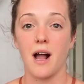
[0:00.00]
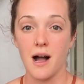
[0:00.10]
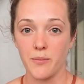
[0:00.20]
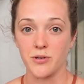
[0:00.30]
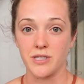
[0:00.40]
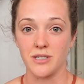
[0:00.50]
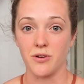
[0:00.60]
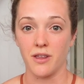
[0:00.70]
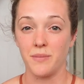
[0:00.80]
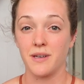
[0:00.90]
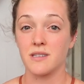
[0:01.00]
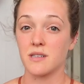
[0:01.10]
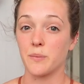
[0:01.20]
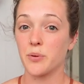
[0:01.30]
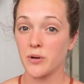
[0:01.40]
a composting toilet, because
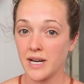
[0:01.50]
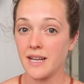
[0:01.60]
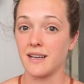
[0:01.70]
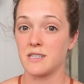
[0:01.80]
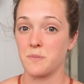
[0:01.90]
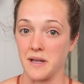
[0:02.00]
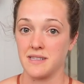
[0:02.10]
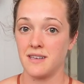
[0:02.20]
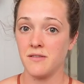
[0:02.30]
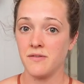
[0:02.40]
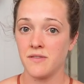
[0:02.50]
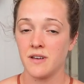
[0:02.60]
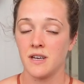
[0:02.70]
they're pretty expensive,